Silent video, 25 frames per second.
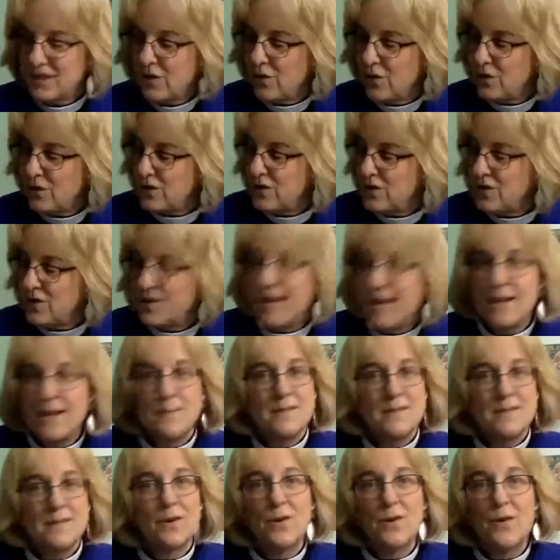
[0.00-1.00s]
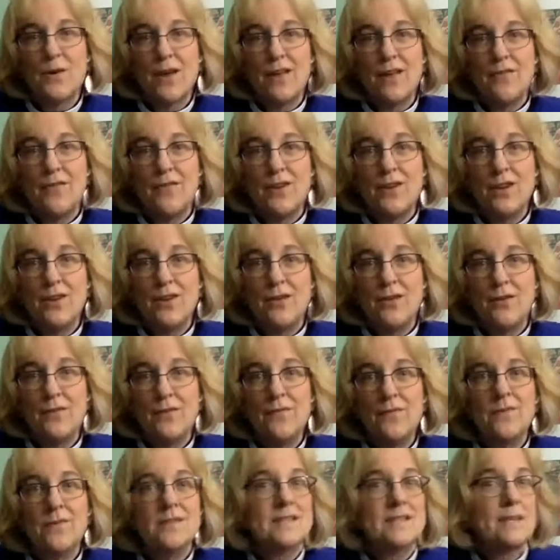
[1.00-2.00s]
So choose items that are great for
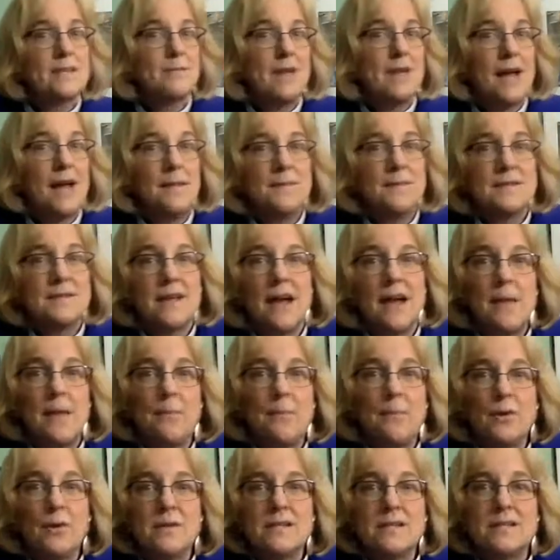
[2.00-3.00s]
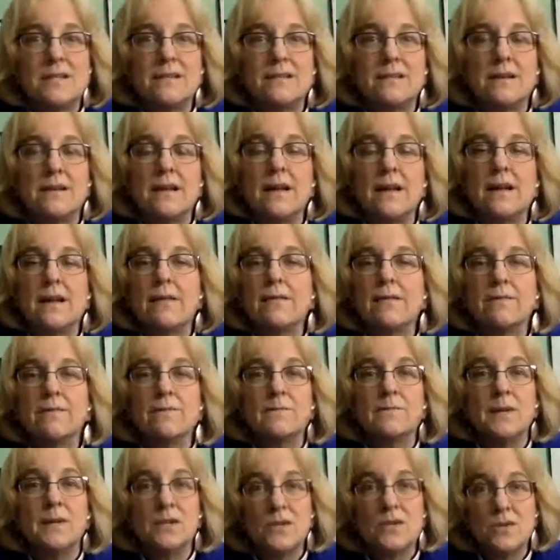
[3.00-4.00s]
you. Sometimes I put
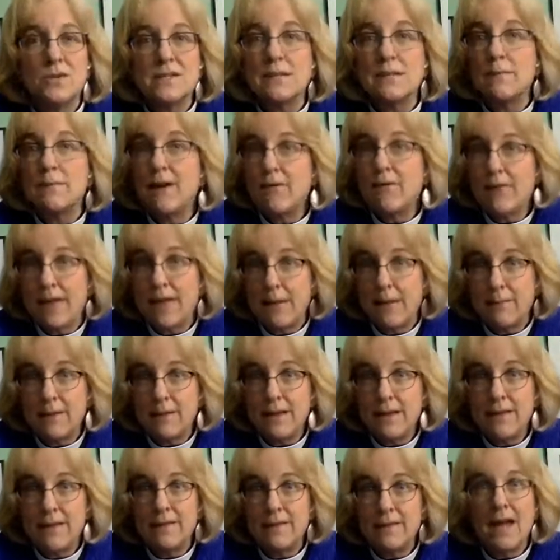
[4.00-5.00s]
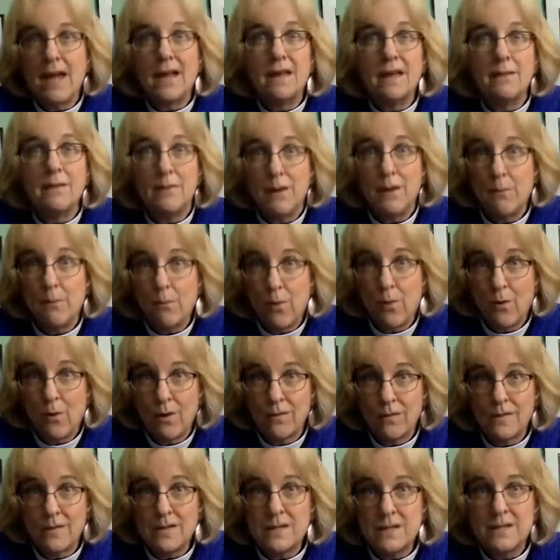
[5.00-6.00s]
pictures of my family. That can be
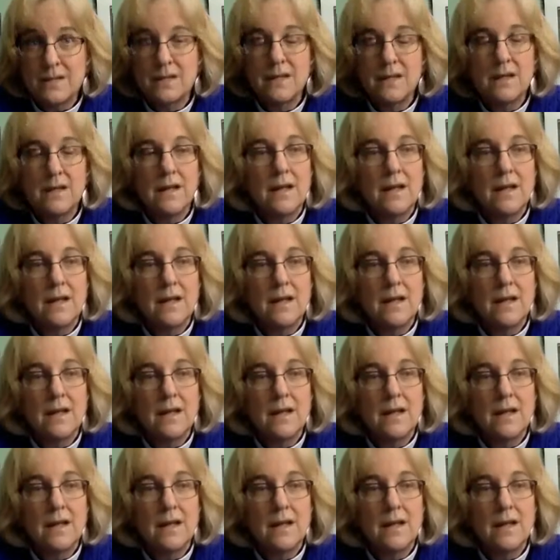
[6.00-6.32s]
important.